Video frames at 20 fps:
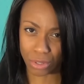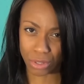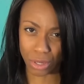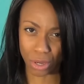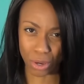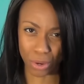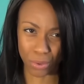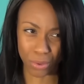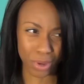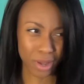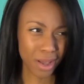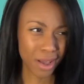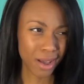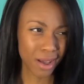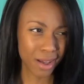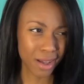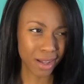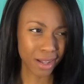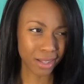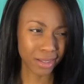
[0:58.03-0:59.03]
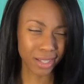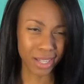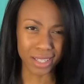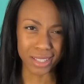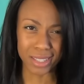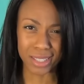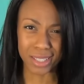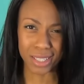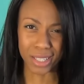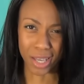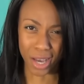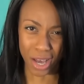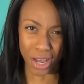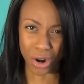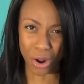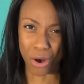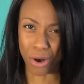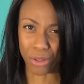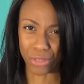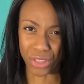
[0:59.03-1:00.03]
So let's
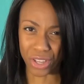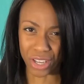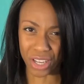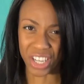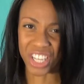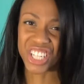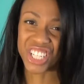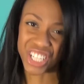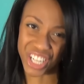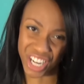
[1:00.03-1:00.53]
cut all the